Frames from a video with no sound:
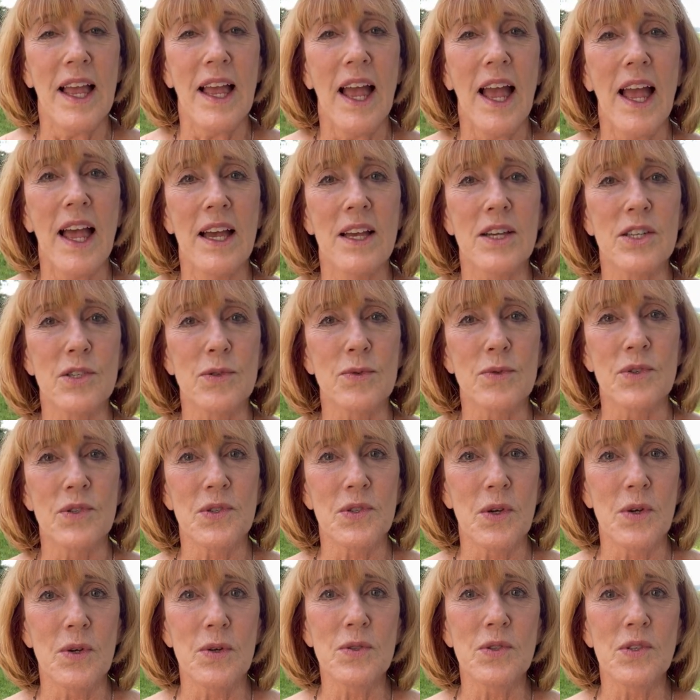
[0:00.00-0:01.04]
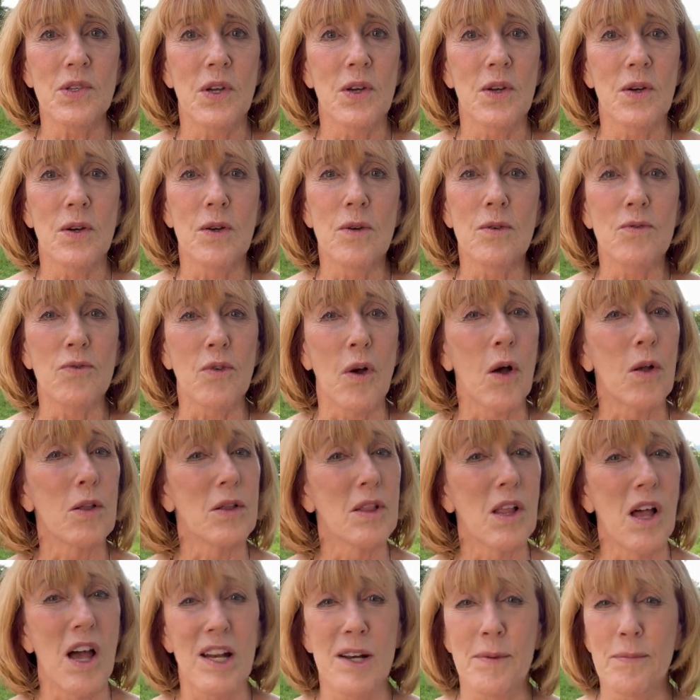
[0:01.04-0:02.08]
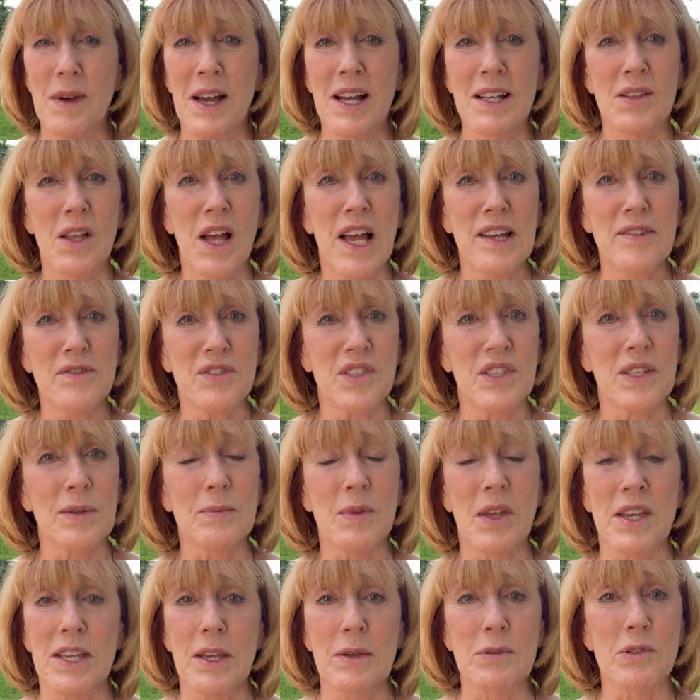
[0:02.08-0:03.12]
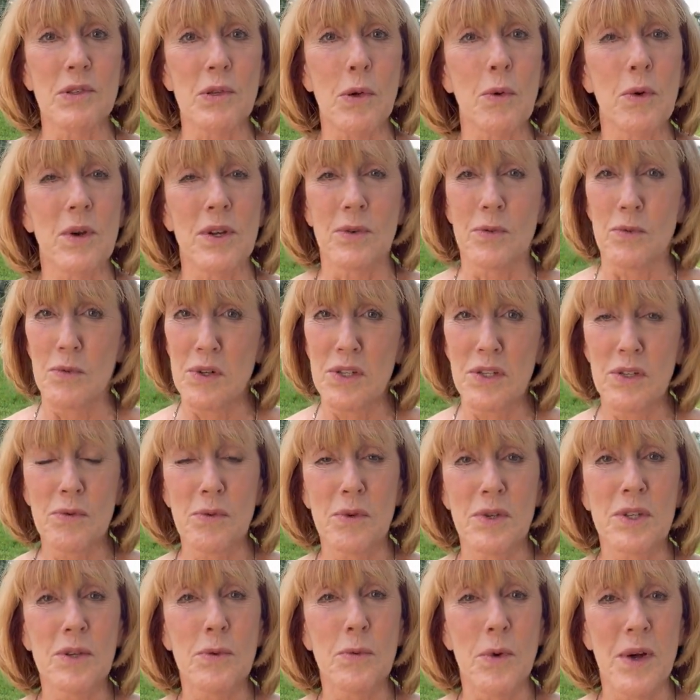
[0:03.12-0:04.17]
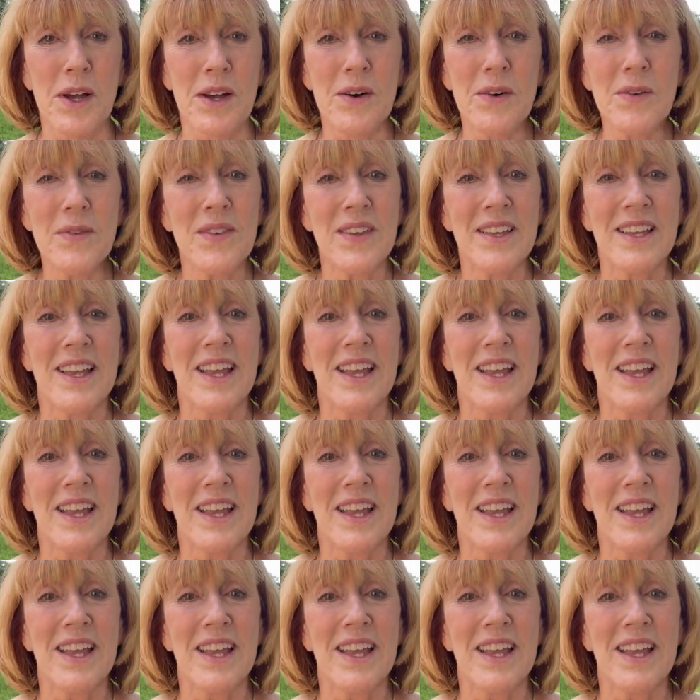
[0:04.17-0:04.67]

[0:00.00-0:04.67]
as a result of a lot of my life seemed like it was going really, really well.